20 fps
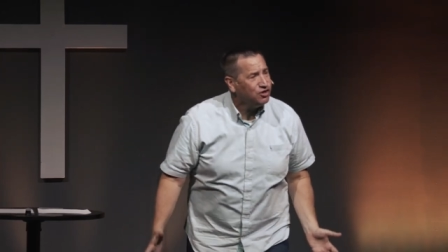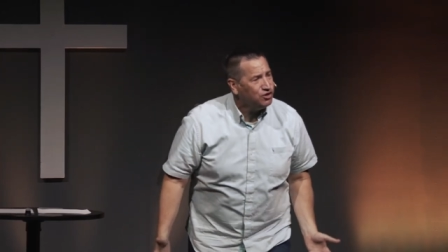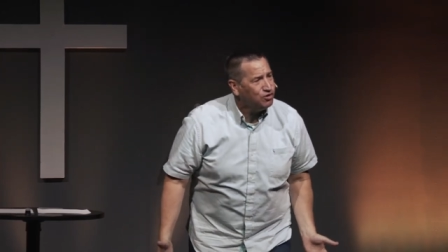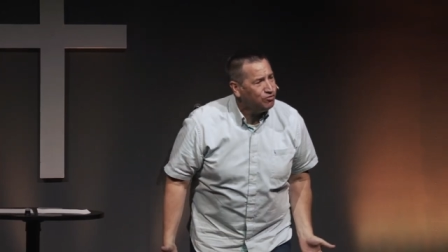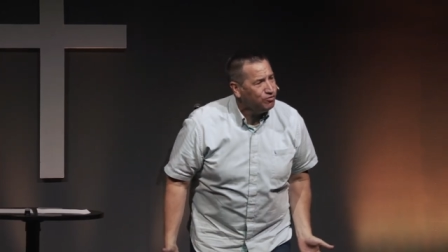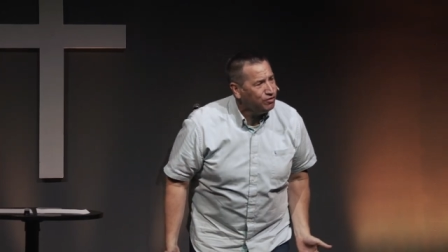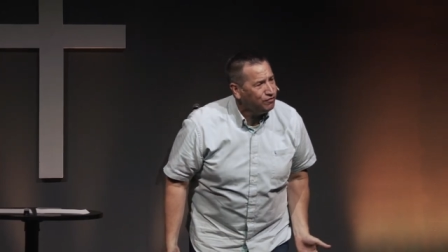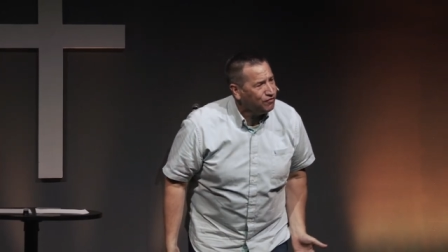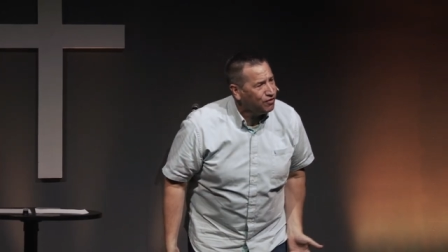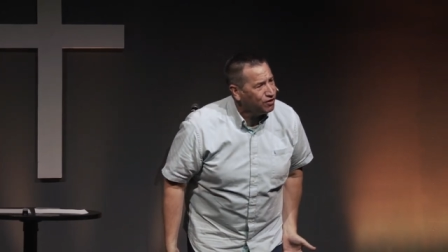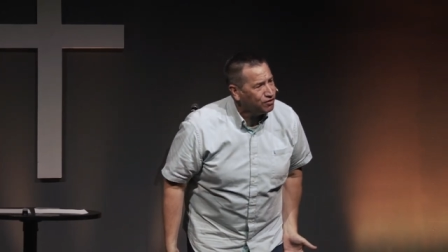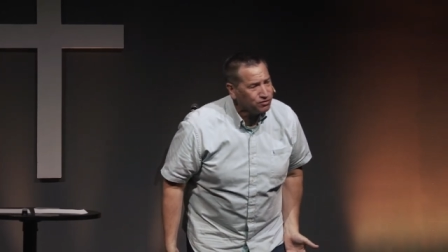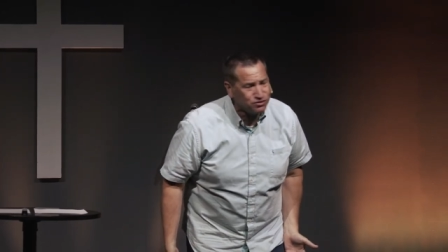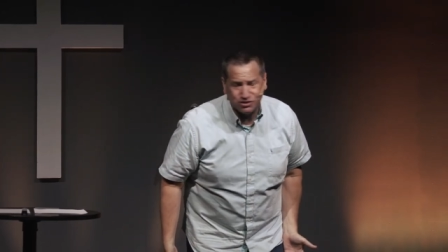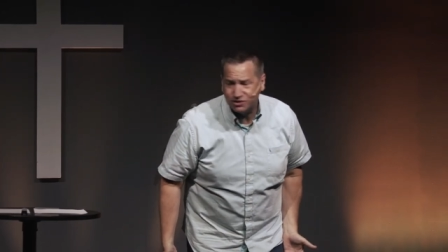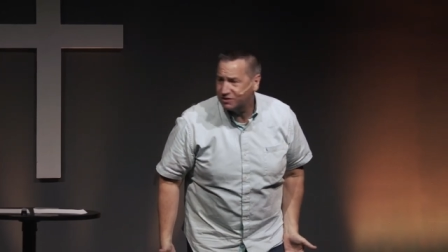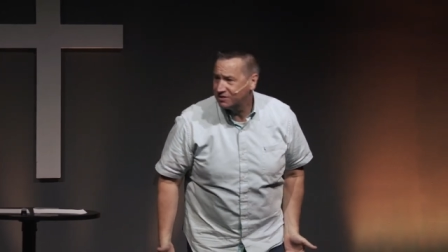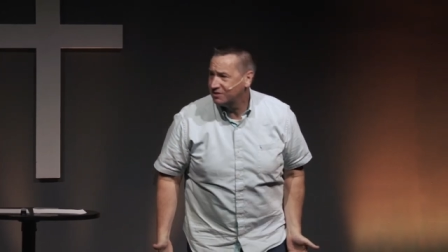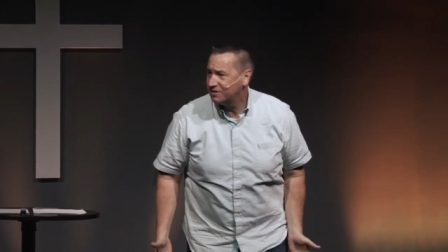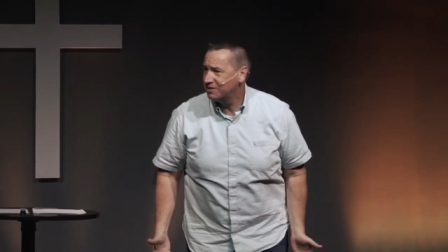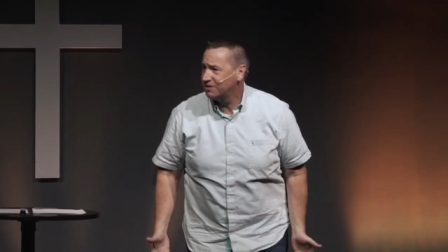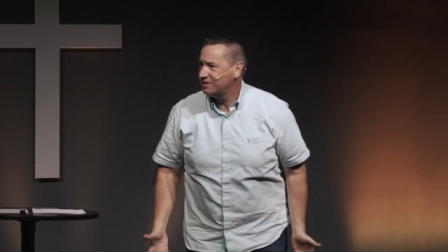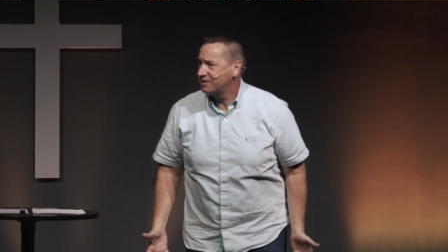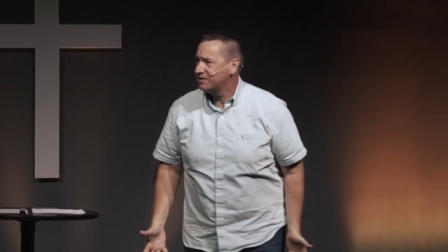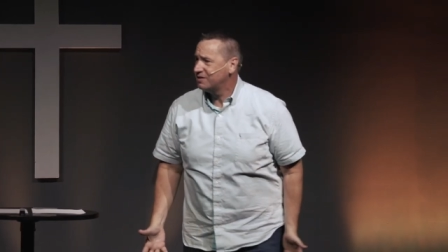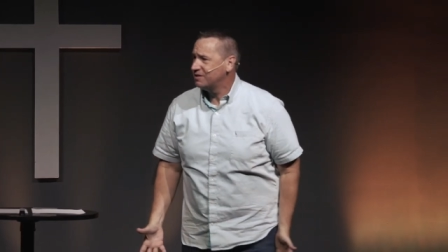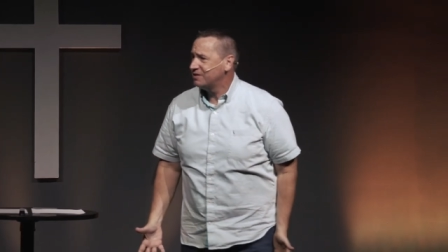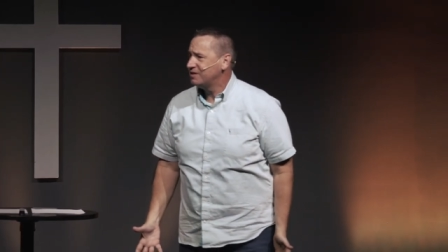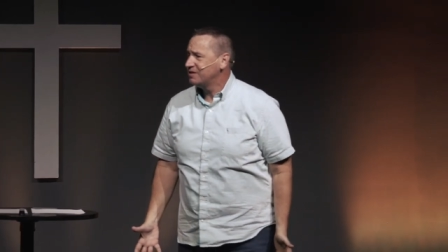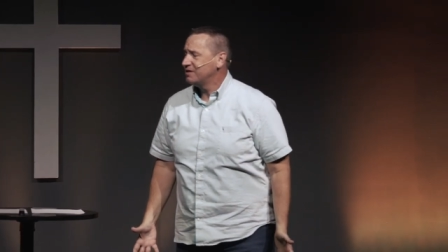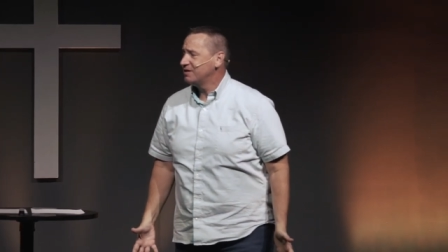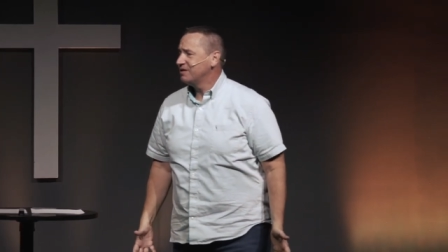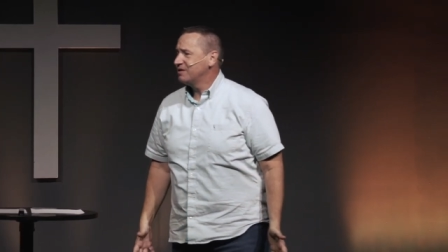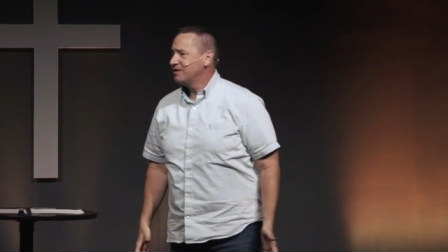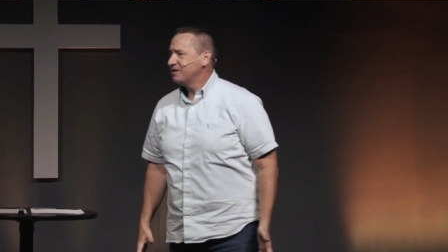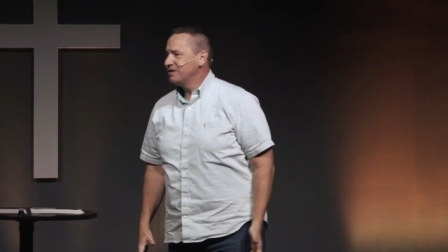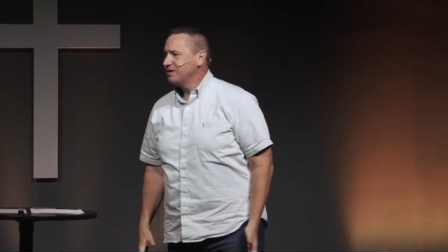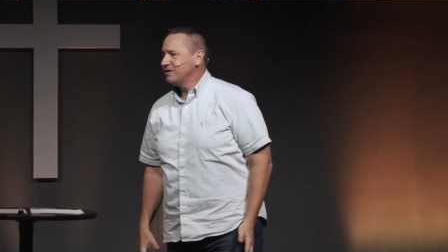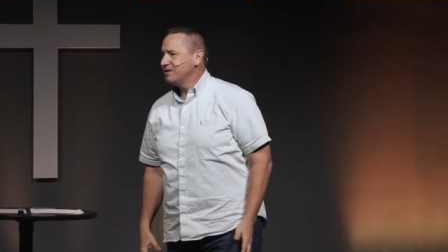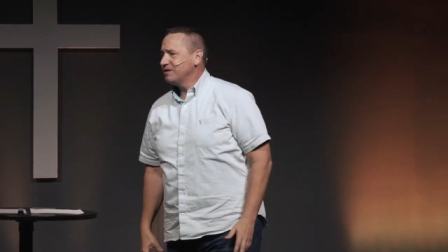universe.
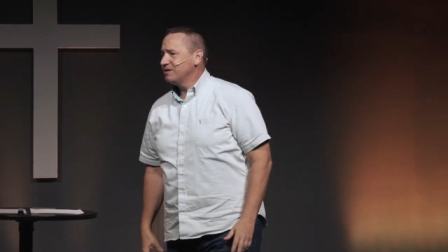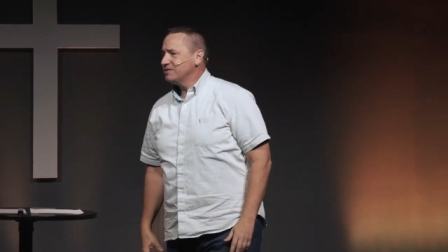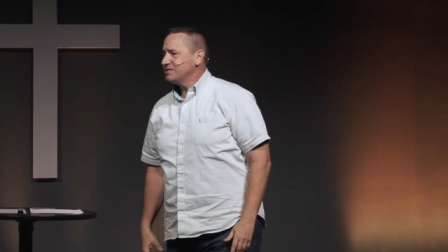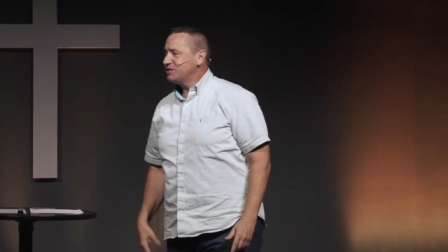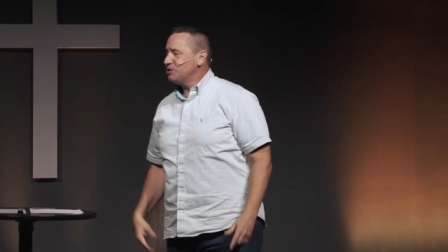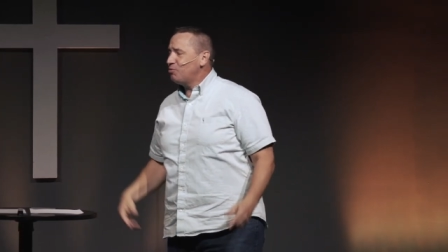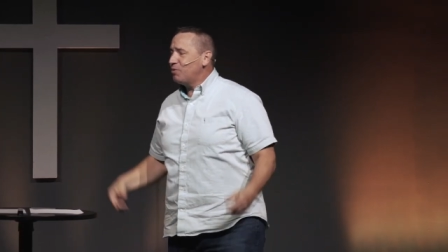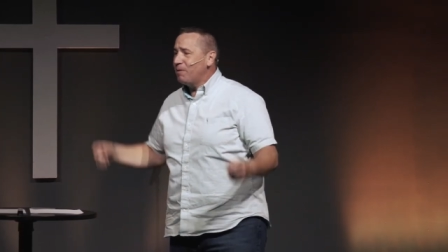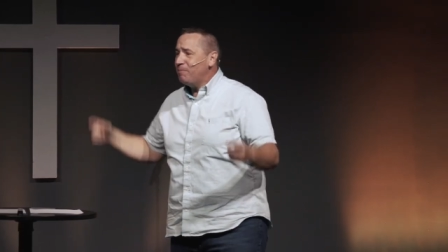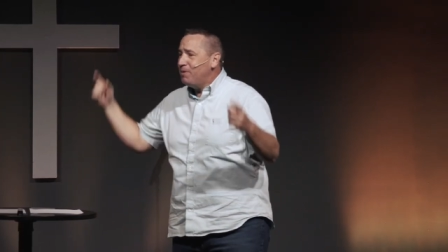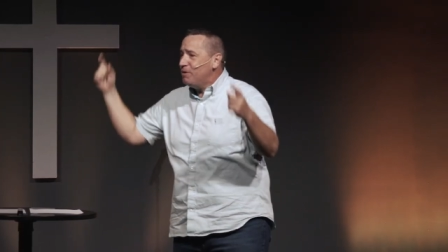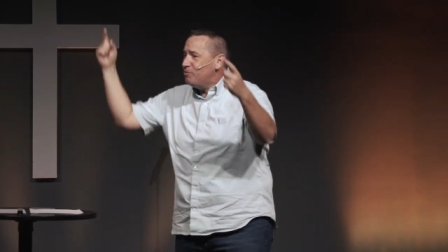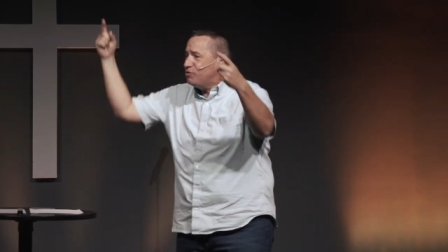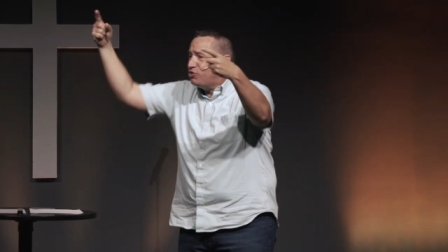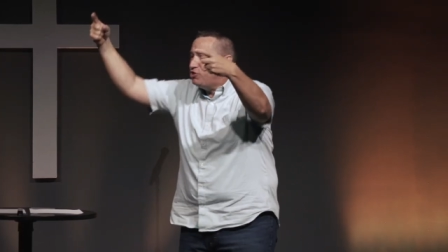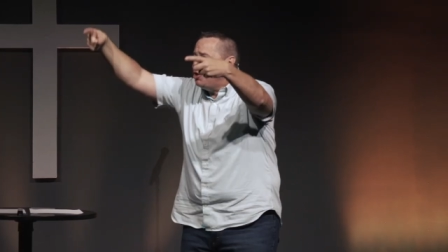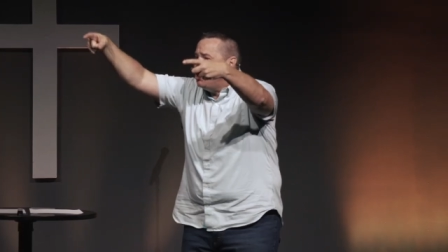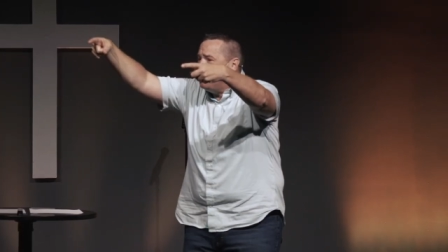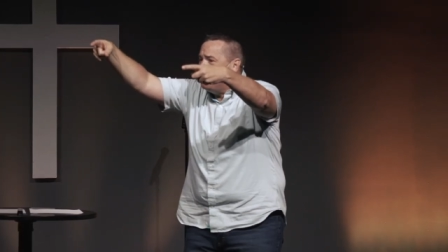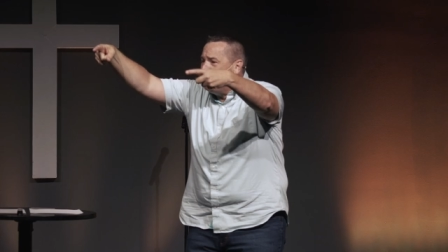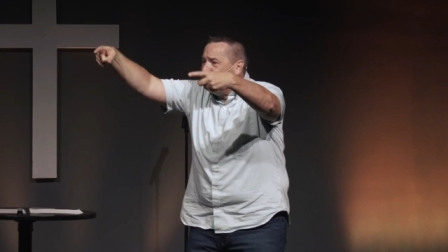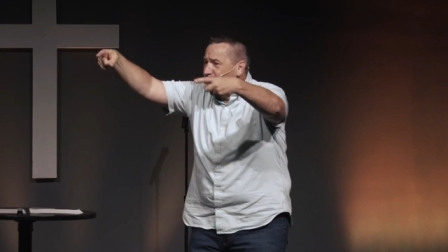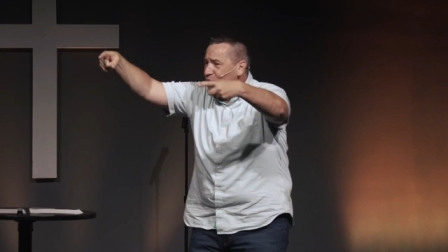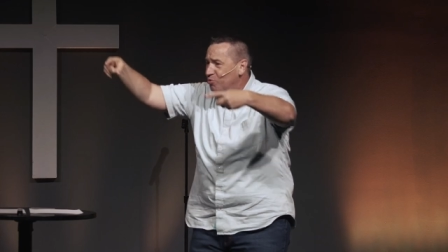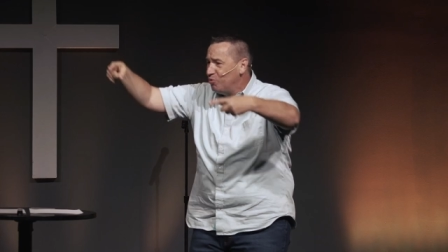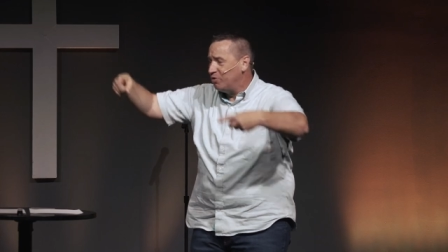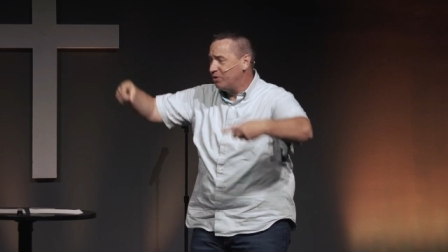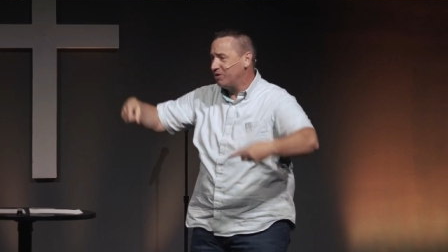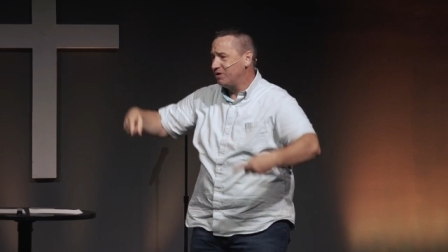So I want to be with you.